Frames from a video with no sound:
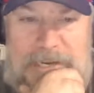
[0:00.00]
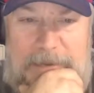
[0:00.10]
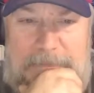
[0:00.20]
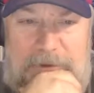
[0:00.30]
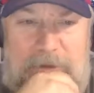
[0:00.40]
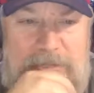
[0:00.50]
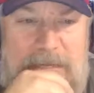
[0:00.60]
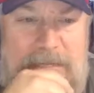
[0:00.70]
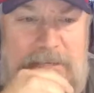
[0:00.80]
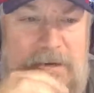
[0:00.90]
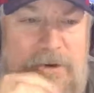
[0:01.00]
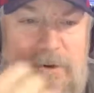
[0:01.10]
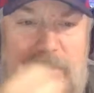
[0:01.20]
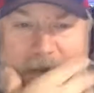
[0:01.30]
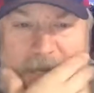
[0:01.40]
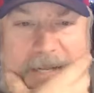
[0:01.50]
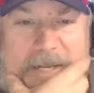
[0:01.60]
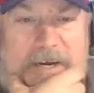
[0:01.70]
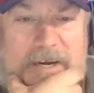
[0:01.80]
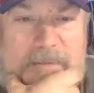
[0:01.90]
to eat proteins, hardly any
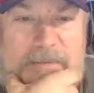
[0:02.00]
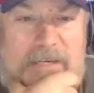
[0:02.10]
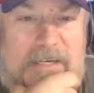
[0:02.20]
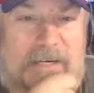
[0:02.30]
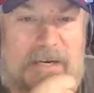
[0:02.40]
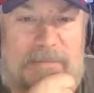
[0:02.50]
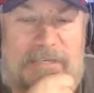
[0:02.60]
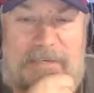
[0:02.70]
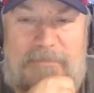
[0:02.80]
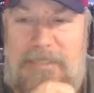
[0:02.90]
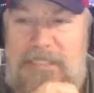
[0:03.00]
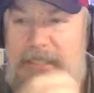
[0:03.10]
carbs, cutting carbs out,